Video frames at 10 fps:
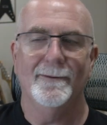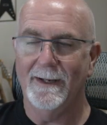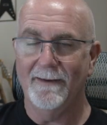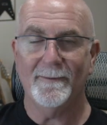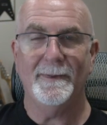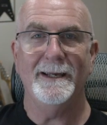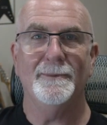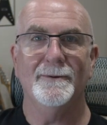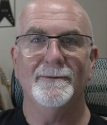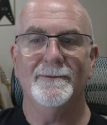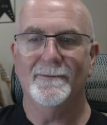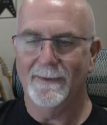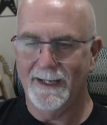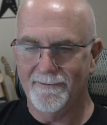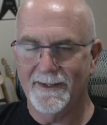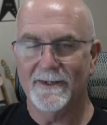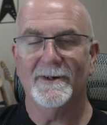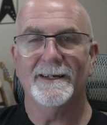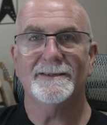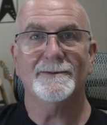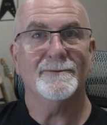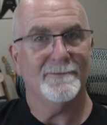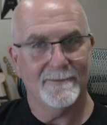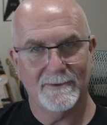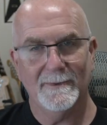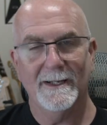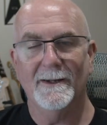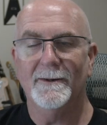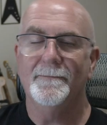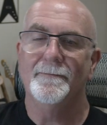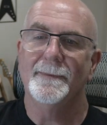We have the people, we have their dress, which we know.